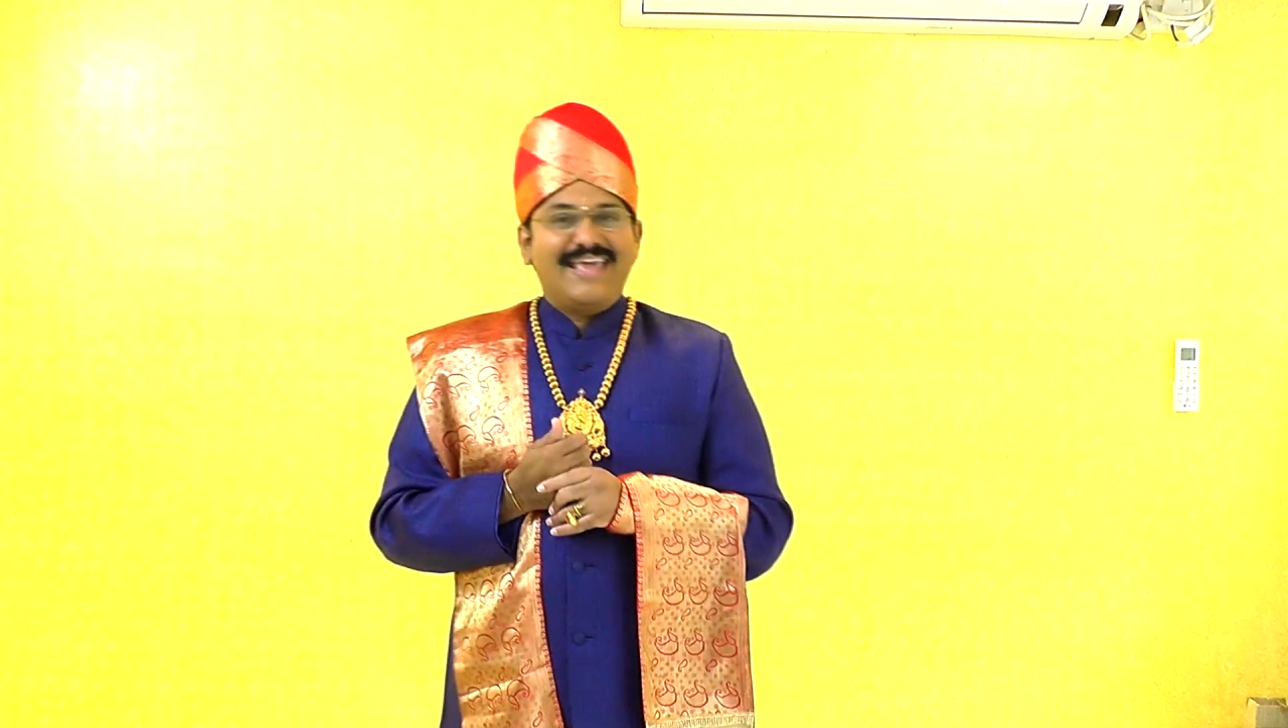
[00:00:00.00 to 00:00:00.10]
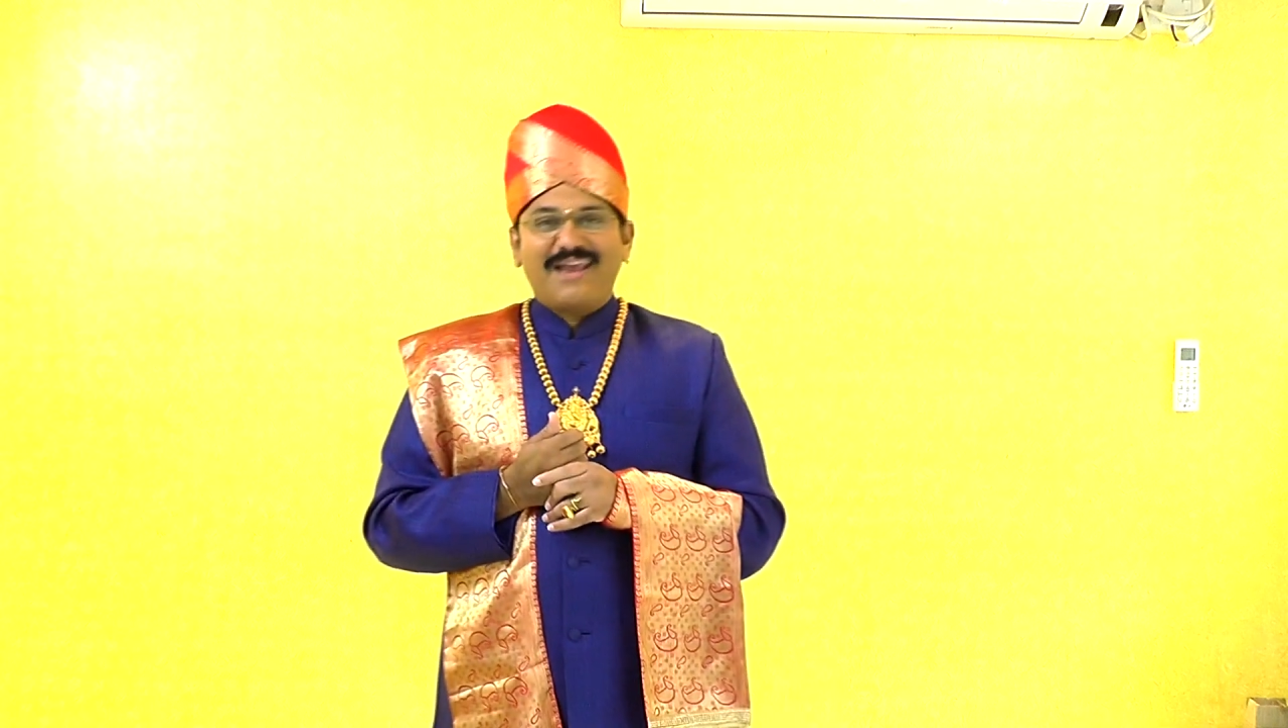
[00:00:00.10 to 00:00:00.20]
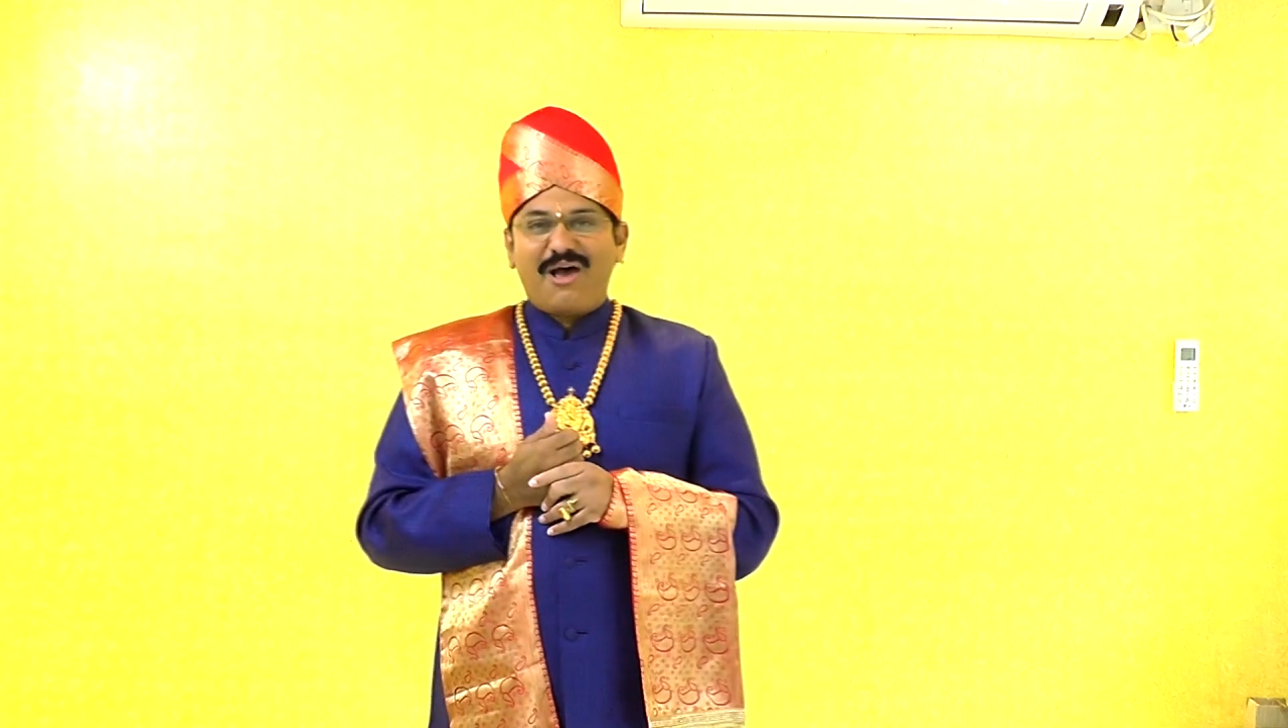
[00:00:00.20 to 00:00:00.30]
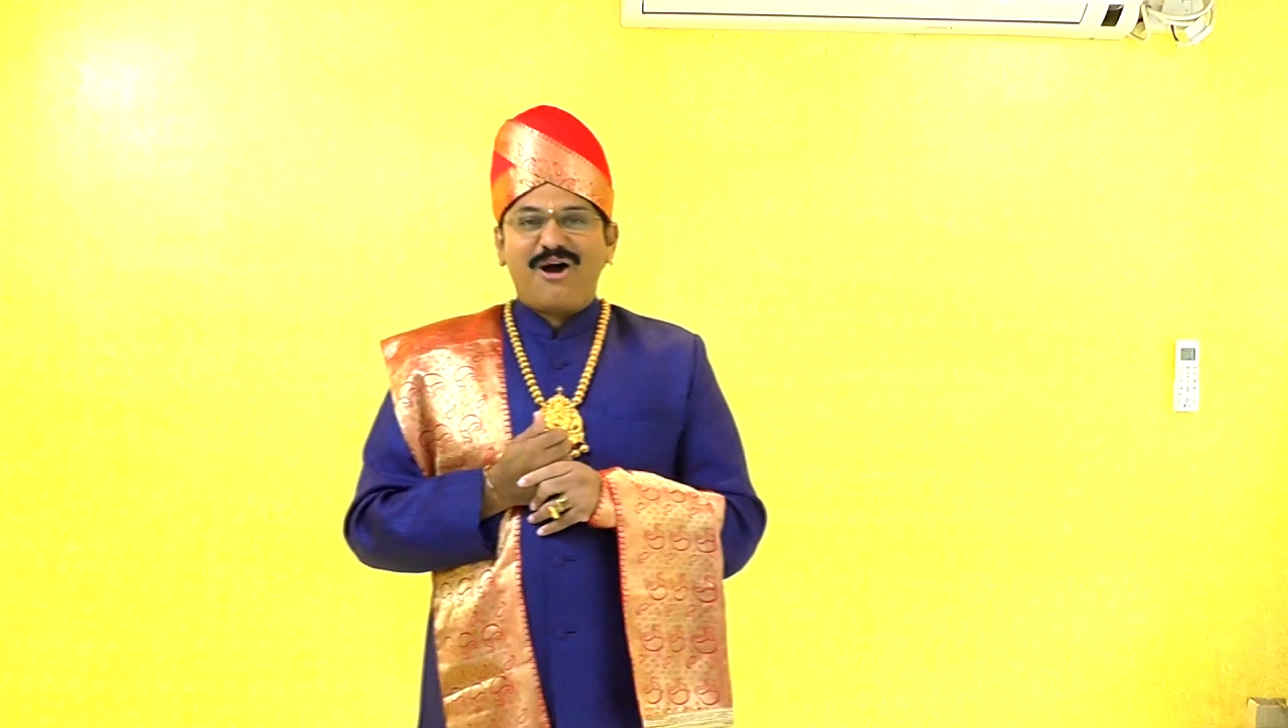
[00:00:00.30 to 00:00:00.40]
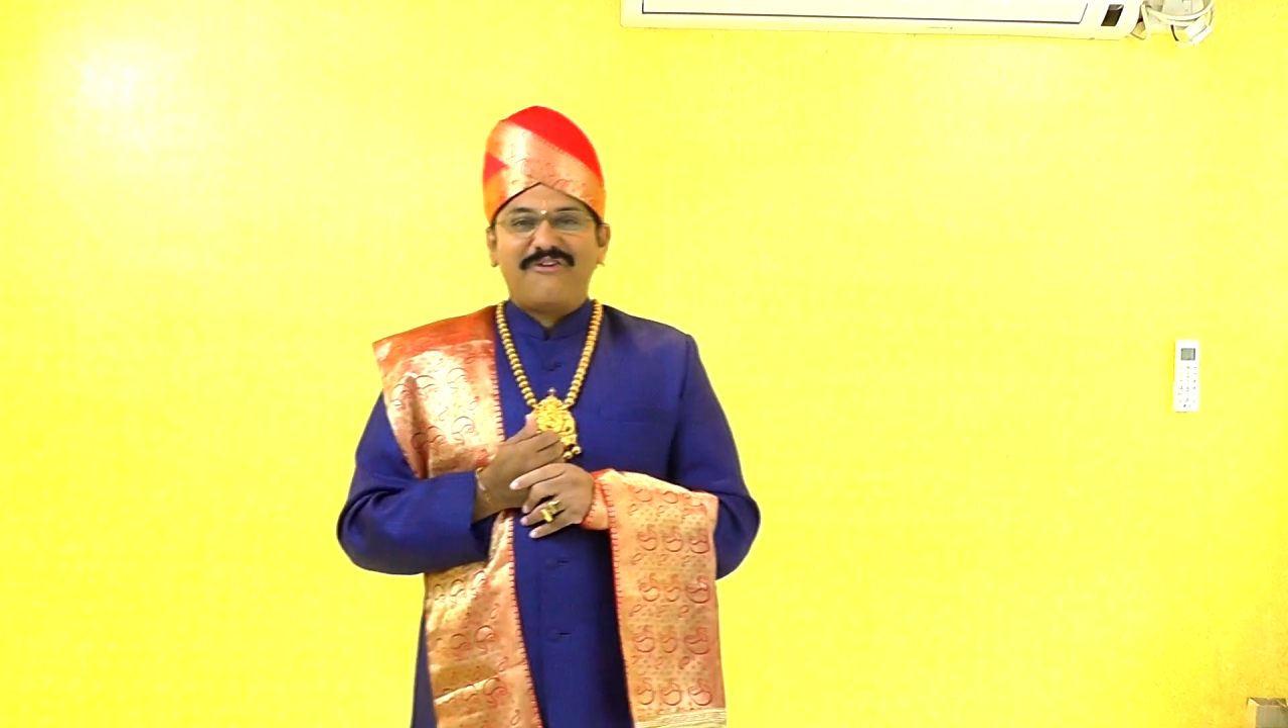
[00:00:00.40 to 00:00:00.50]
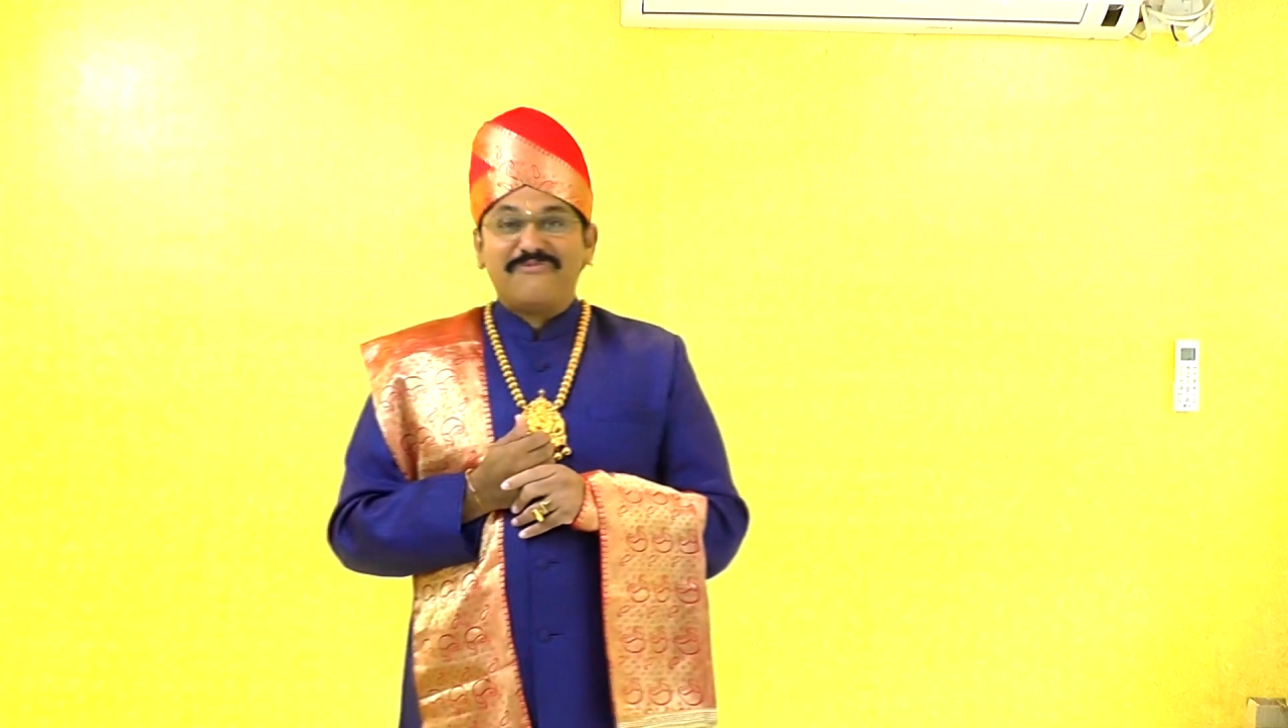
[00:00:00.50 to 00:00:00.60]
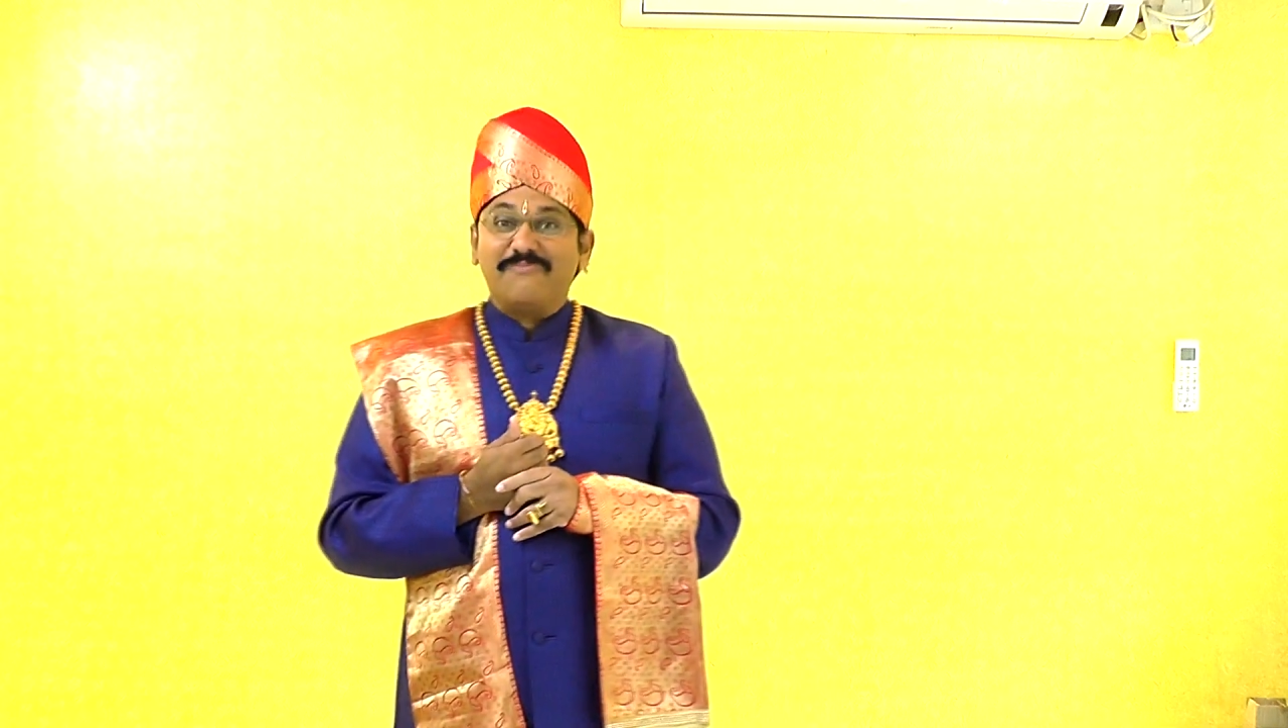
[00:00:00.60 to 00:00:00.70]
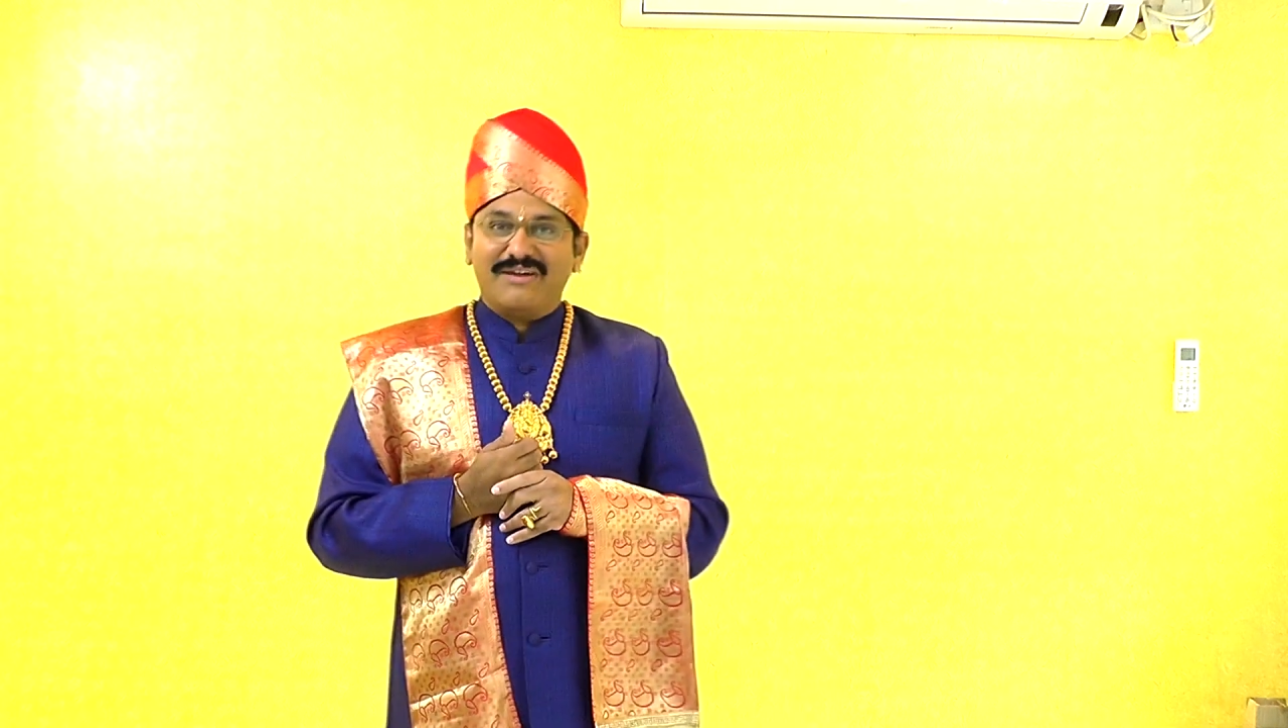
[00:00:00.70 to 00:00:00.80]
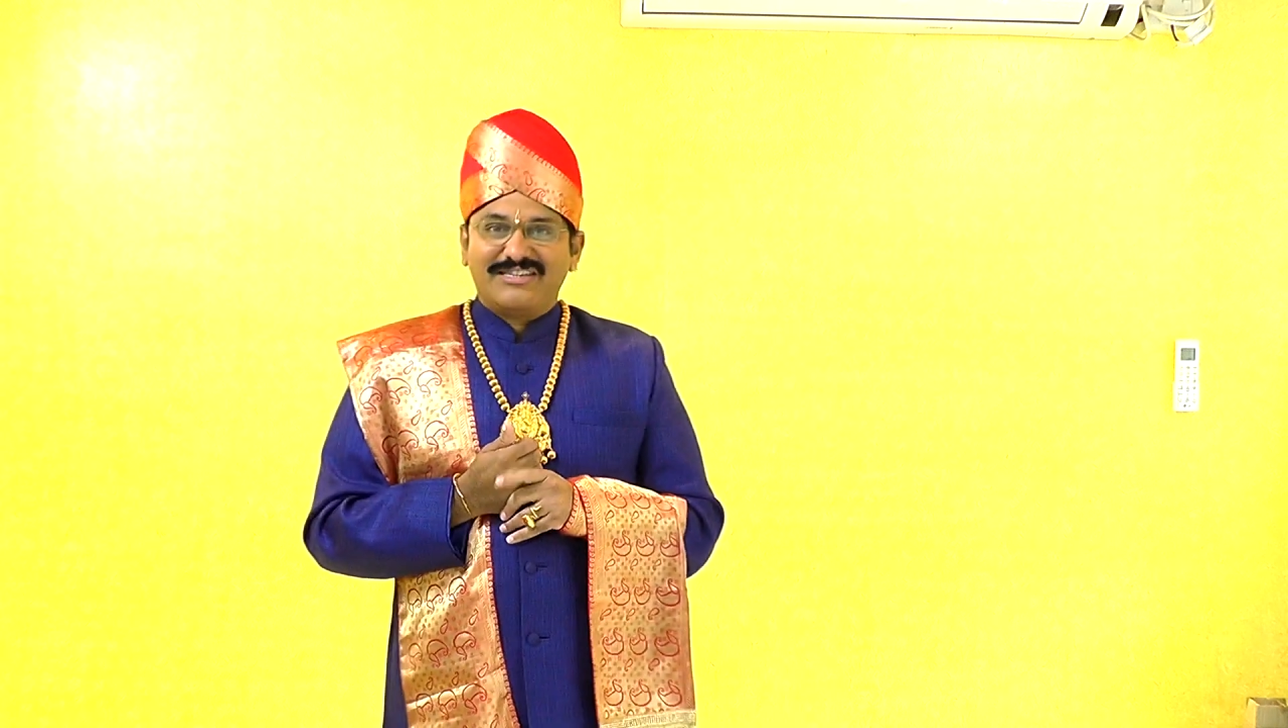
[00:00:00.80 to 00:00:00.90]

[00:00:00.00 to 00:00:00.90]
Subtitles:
Era of